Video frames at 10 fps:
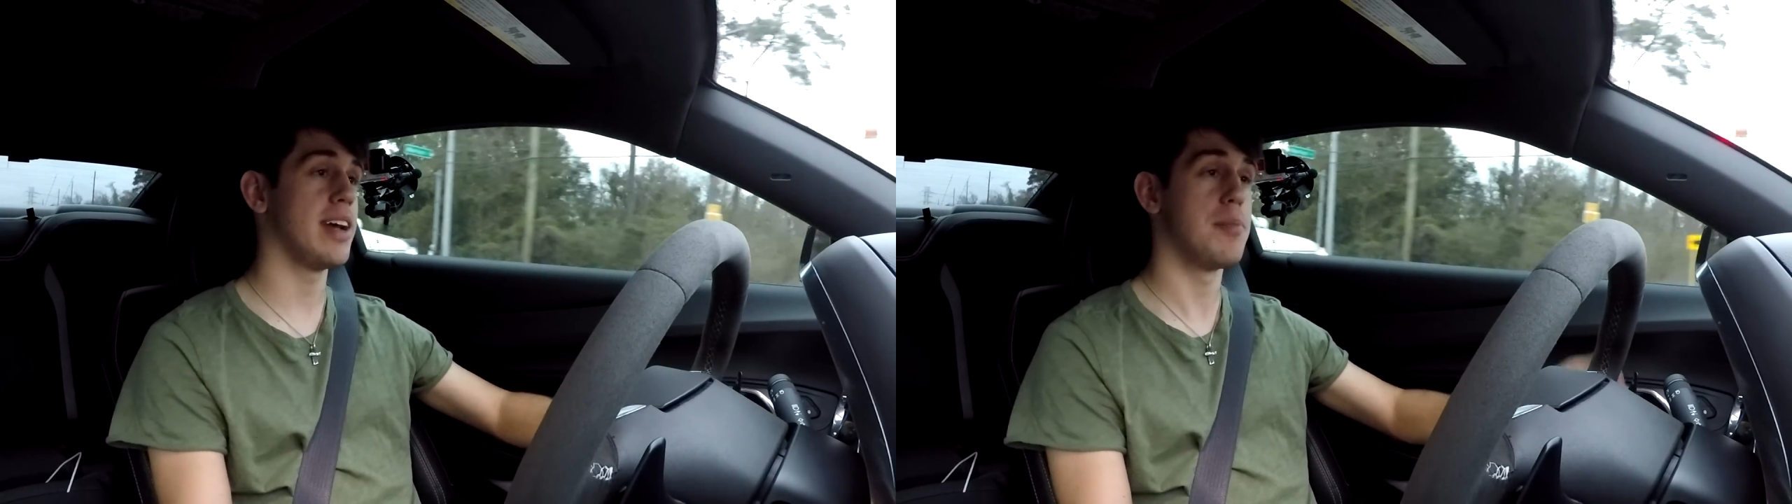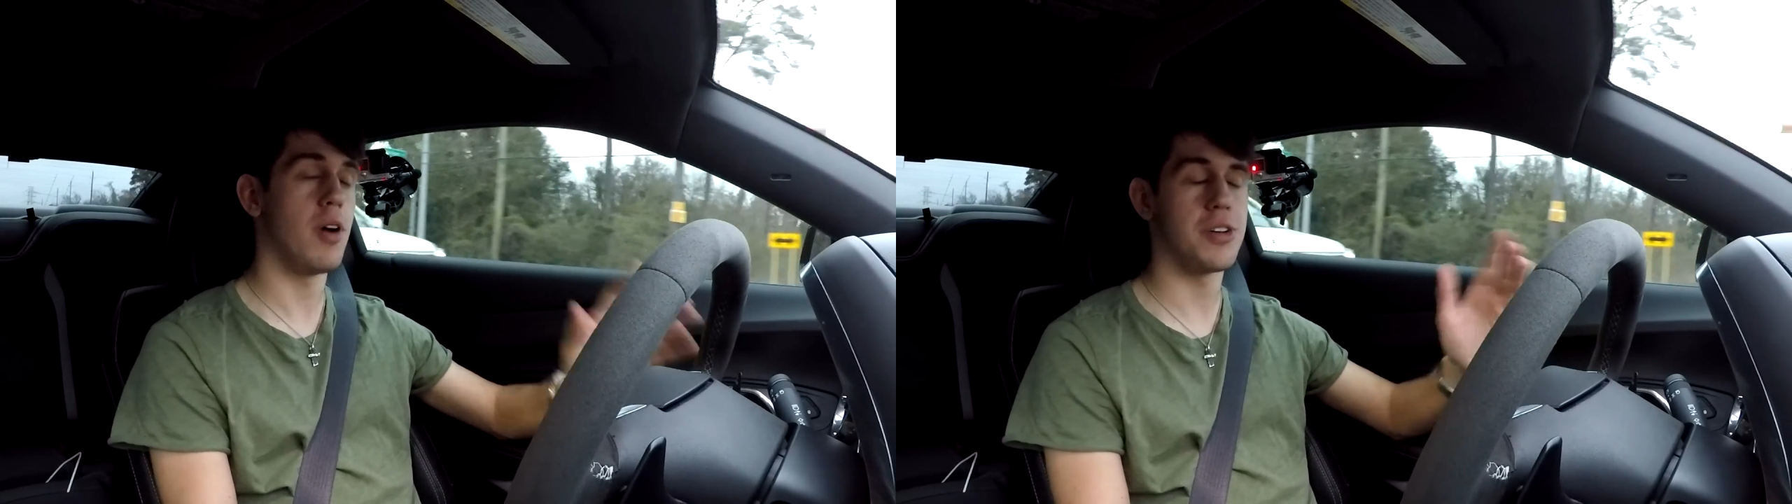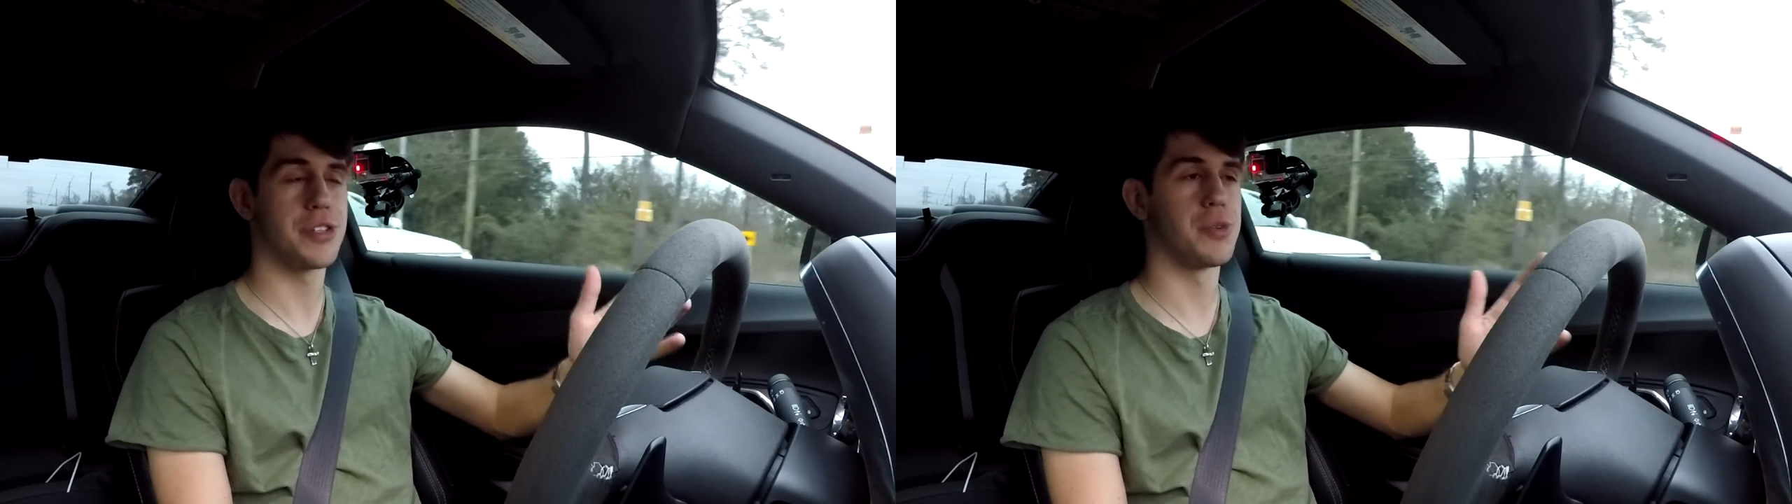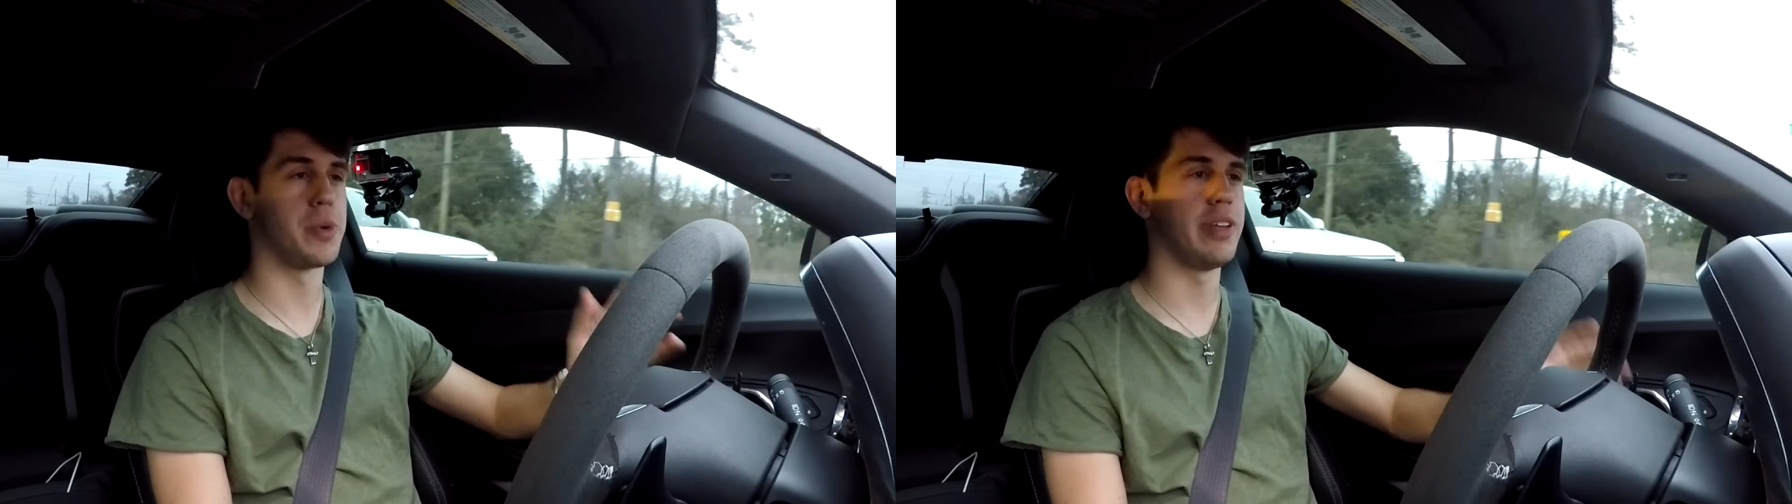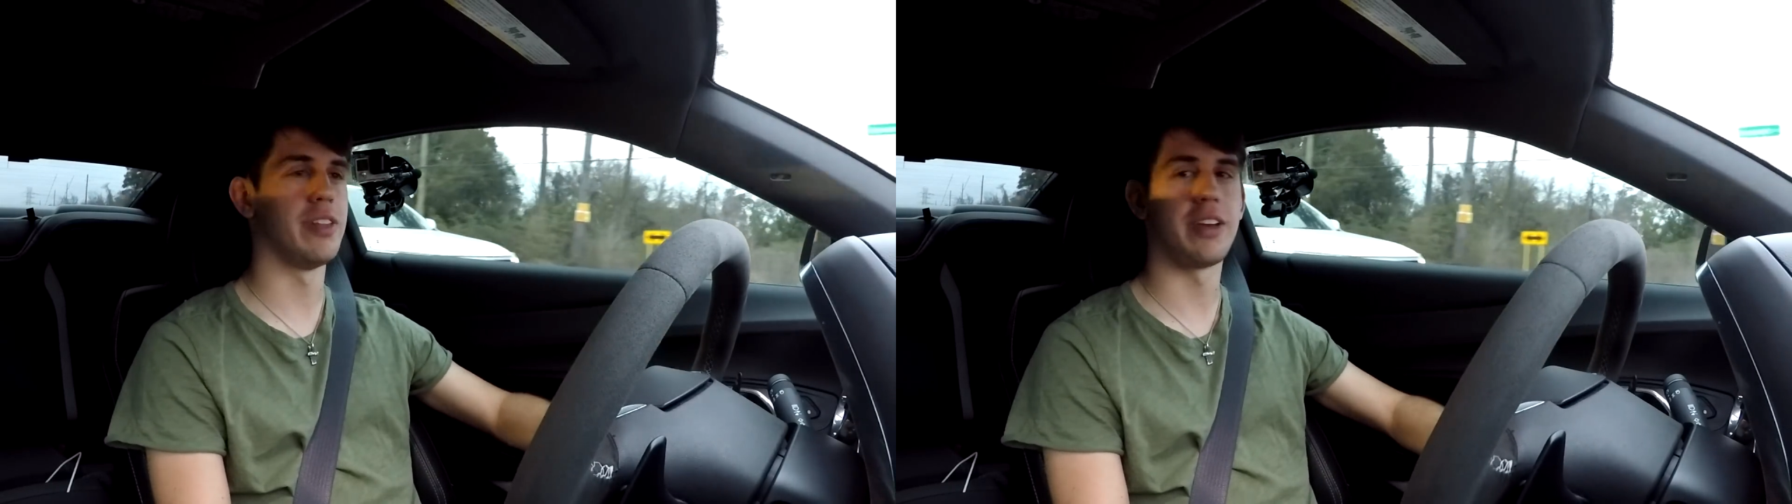I'm also
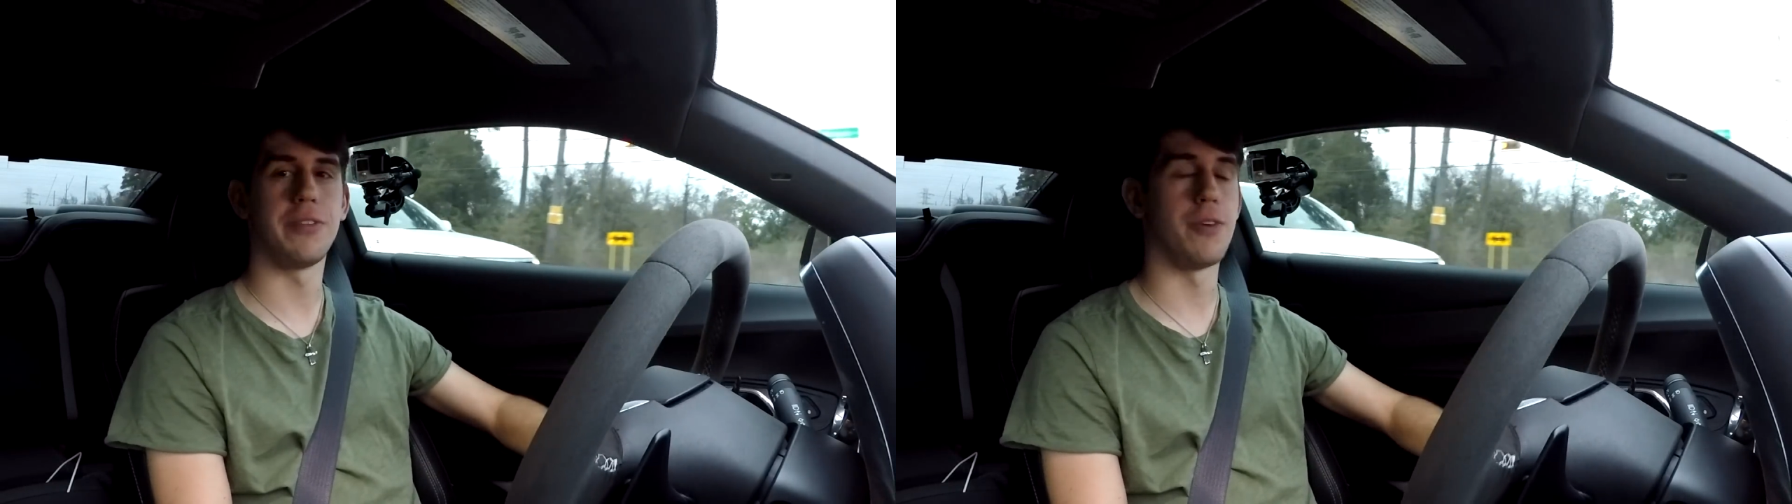really looking